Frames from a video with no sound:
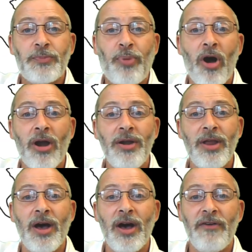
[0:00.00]
part
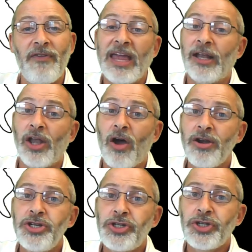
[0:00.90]
of a
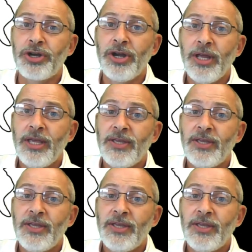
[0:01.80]
larger